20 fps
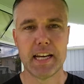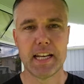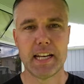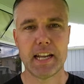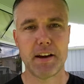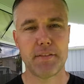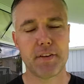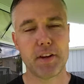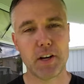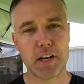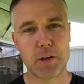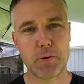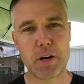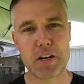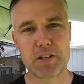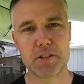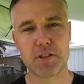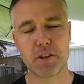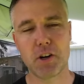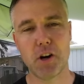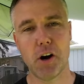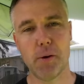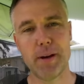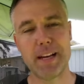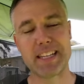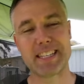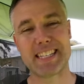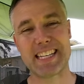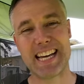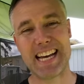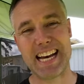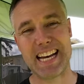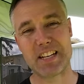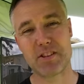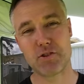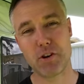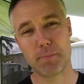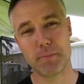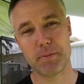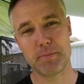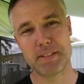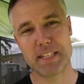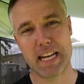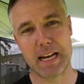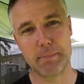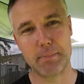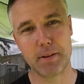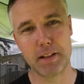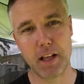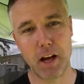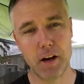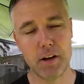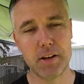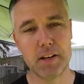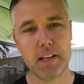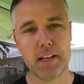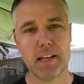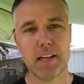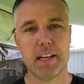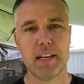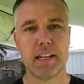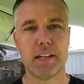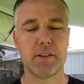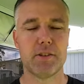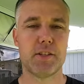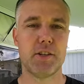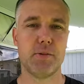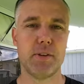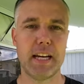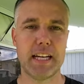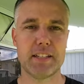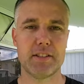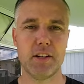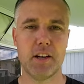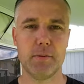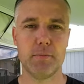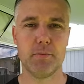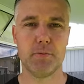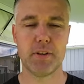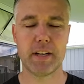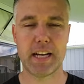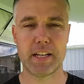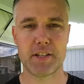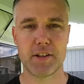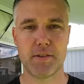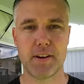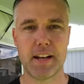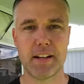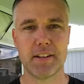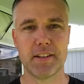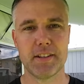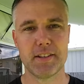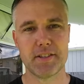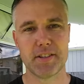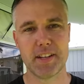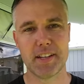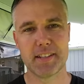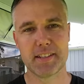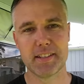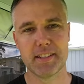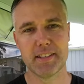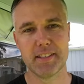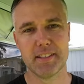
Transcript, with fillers: Now, if you've got any questions or comments, uh, drop them down below. And until next time, we'll catch you around. Cheers.